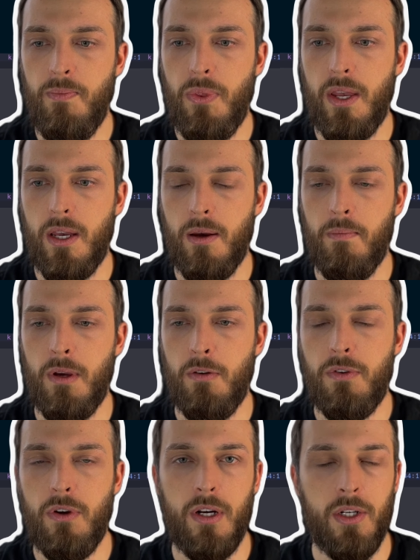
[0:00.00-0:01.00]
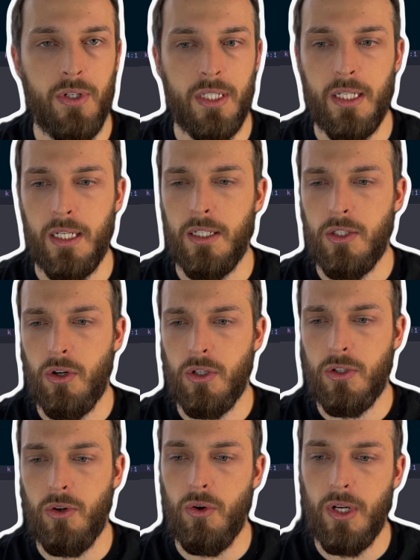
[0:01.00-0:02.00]
If you're interested in the
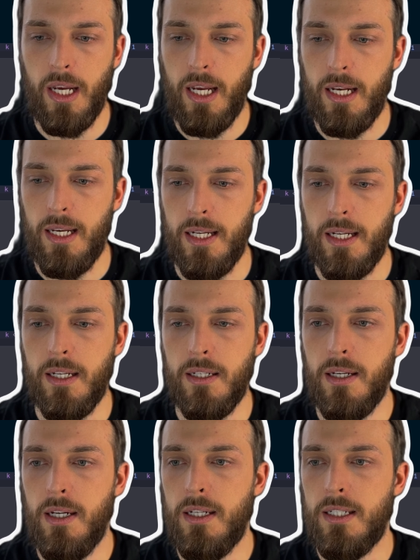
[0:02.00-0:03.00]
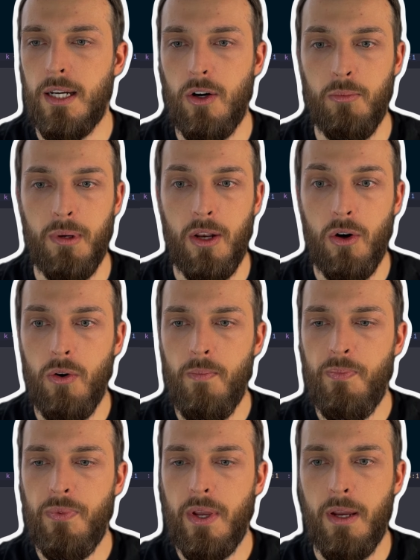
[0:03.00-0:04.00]
source code, I can link it down below.
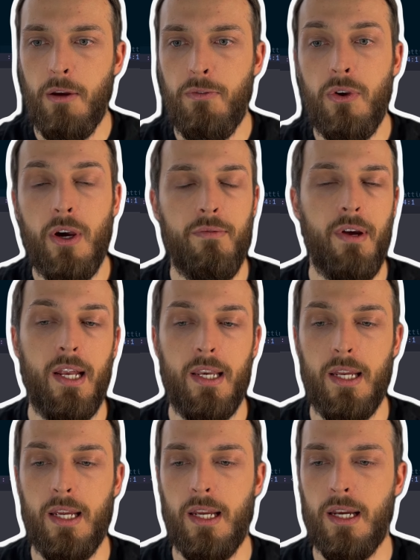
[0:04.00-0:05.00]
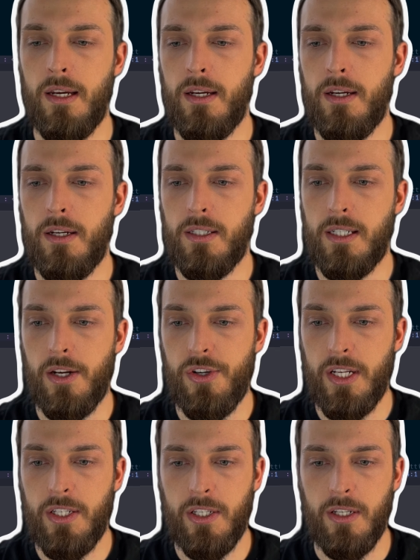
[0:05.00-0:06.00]
If you have any
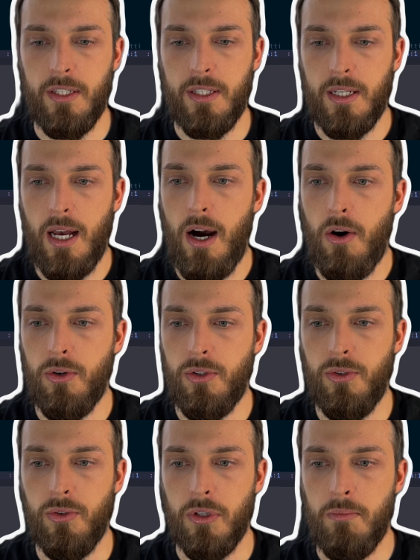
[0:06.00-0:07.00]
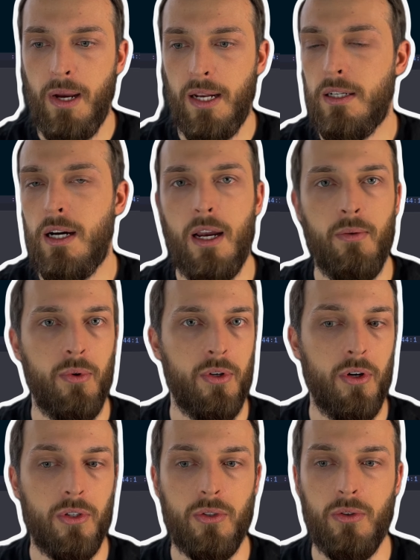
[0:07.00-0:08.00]
suggestions how to do it better, I would
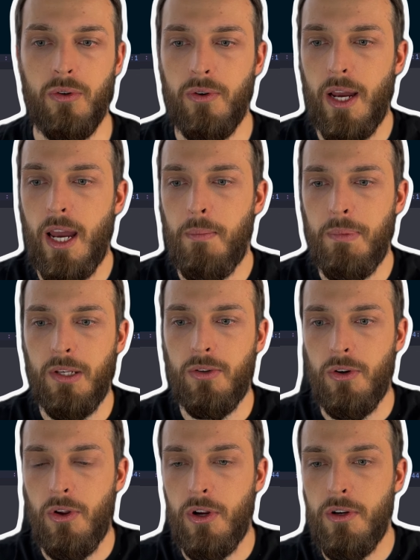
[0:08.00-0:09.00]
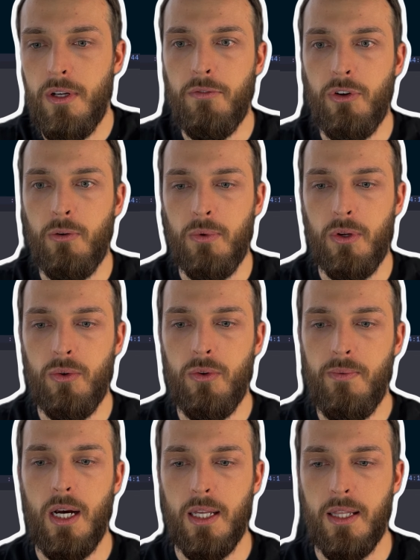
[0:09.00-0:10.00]
also happy to learn from
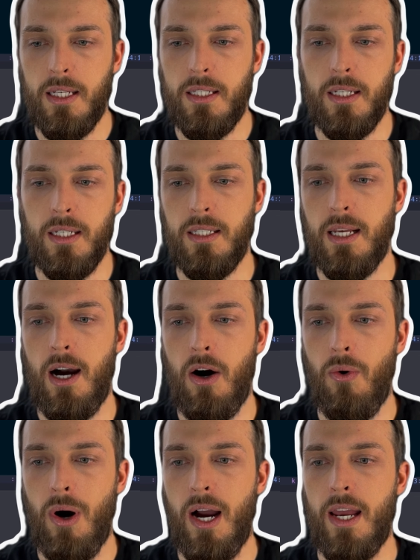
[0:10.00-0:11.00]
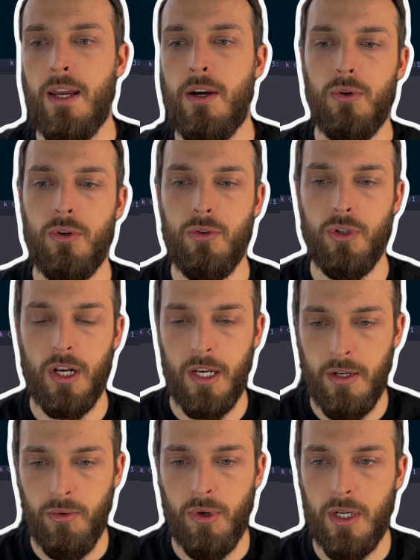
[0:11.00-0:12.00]
you. This is how I usually
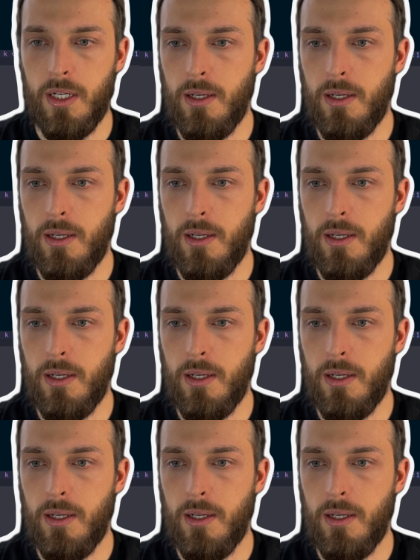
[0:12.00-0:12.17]
do it.